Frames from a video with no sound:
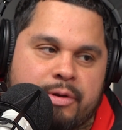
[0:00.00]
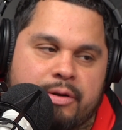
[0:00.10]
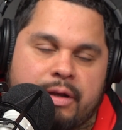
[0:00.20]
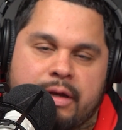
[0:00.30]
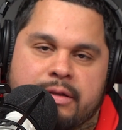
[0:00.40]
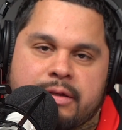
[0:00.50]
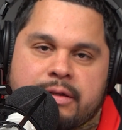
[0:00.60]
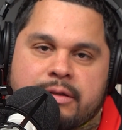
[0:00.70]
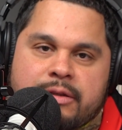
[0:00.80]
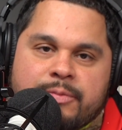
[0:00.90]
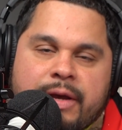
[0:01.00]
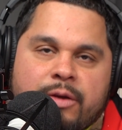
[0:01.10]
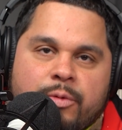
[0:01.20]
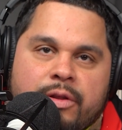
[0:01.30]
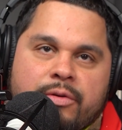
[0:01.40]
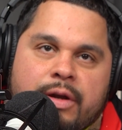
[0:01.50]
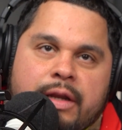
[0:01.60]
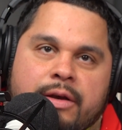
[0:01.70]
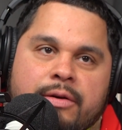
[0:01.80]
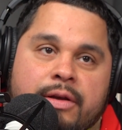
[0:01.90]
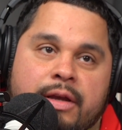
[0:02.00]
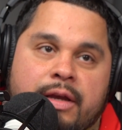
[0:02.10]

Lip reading: Like I said, it's bad weather right now.